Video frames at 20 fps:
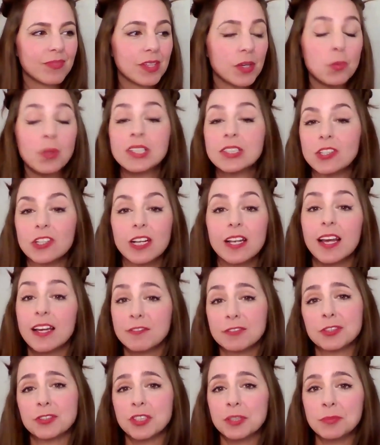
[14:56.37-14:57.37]
once on a live
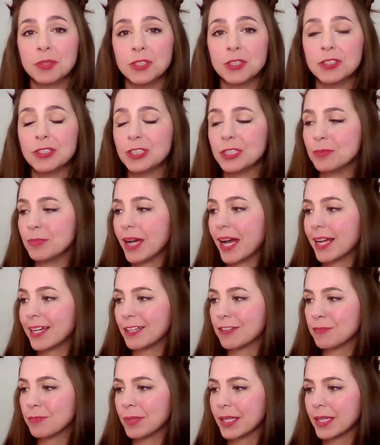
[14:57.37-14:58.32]
stream on YouTube, and I've